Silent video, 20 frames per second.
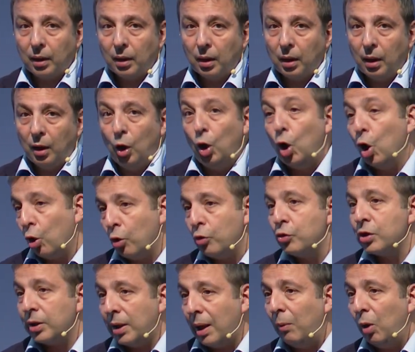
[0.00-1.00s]
low
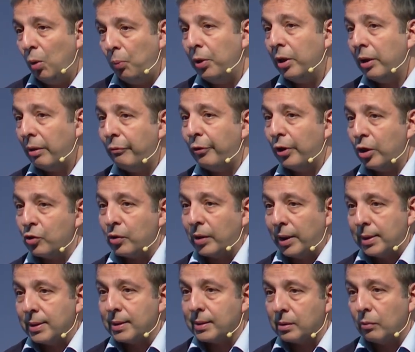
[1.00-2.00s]
GWP
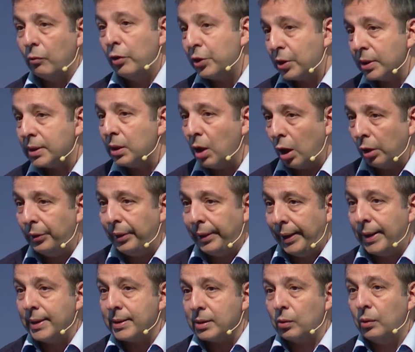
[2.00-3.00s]
refrigerants, which is not the
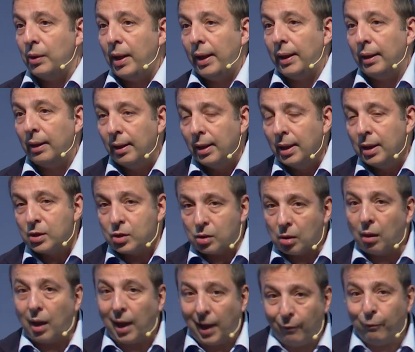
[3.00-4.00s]
case today. So
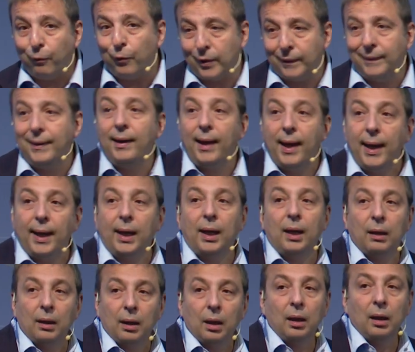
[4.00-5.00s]
R410A
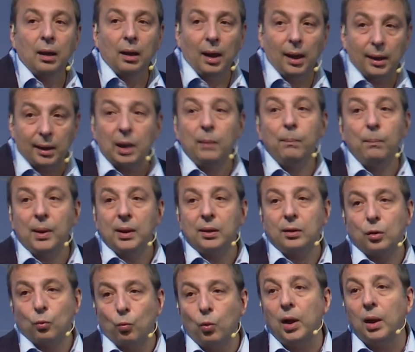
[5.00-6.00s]
equipment
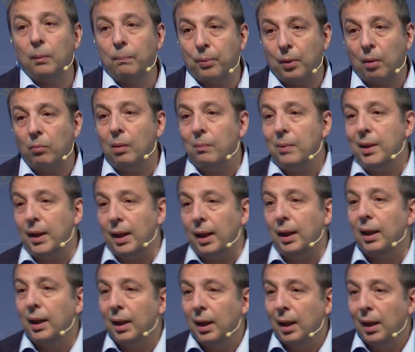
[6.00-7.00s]
will probably
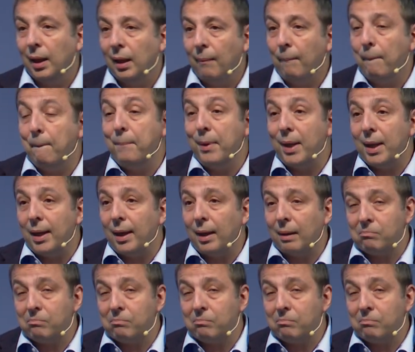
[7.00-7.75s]
be